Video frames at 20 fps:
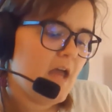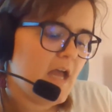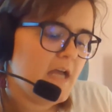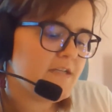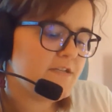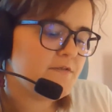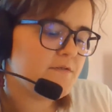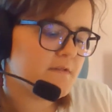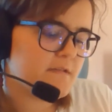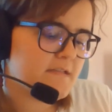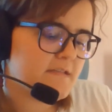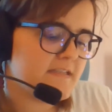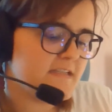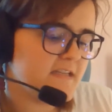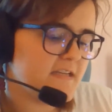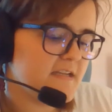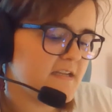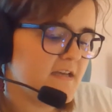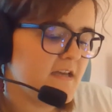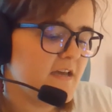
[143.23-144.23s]
As you can
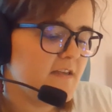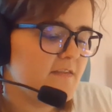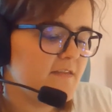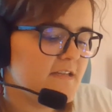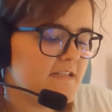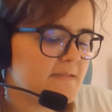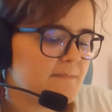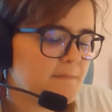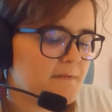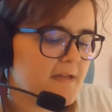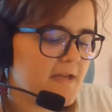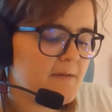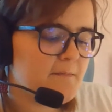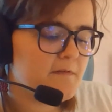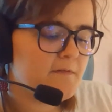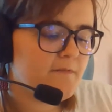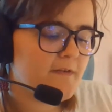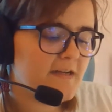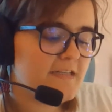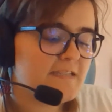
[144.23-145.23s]
see, this plan
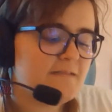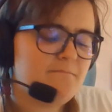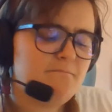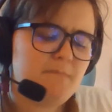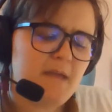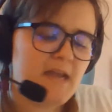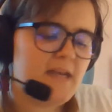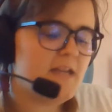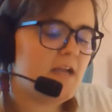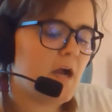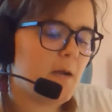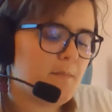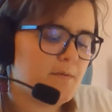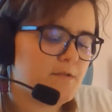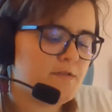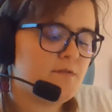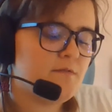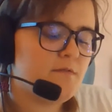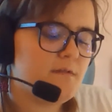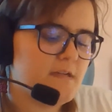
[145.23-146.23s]
provides many
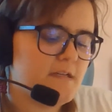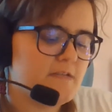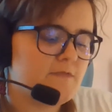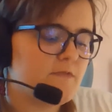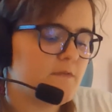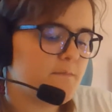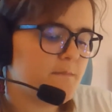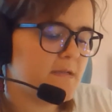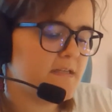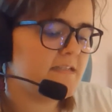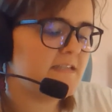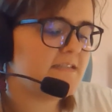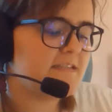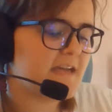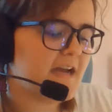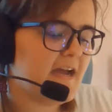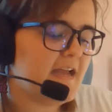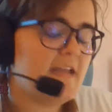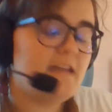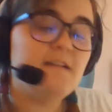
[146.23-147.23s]
opportunities for me to
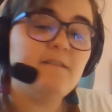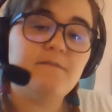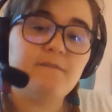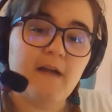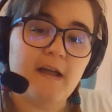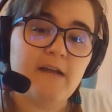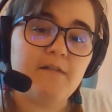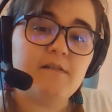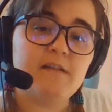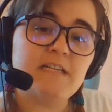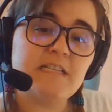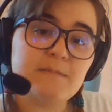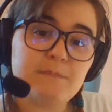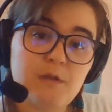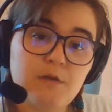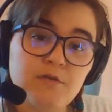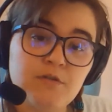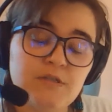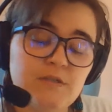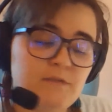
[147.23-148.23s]
die in a fiery
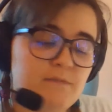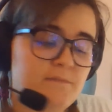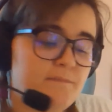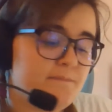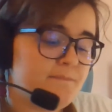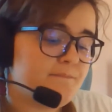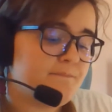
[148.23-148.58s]
explosion.